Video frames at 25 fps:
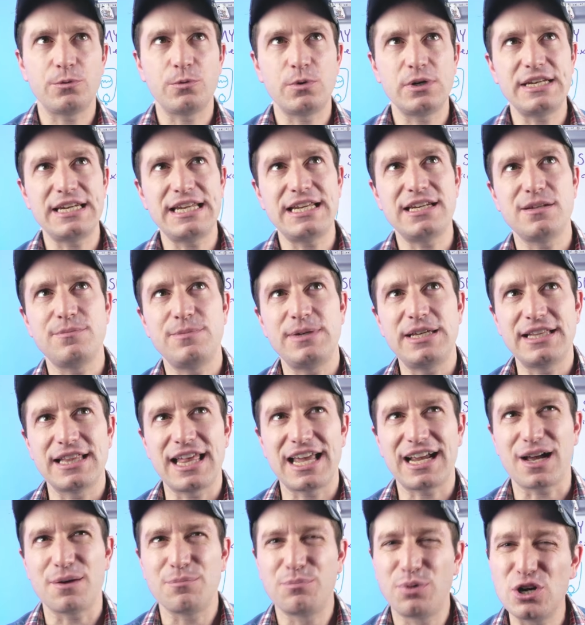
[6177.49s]
would need to be
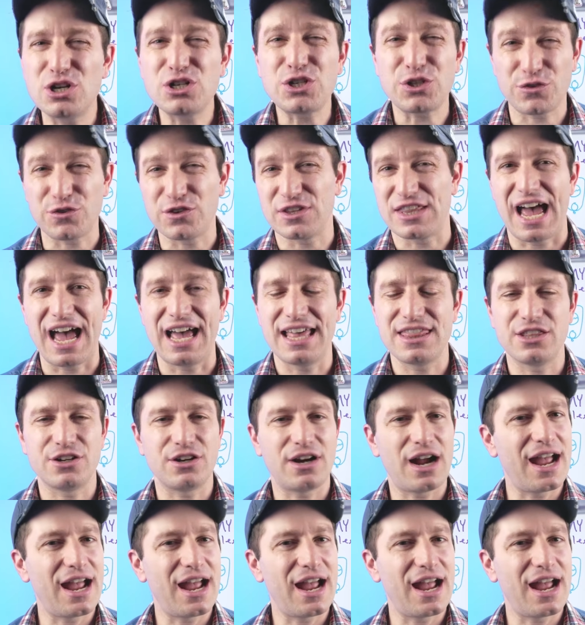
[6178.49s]
like a push for that.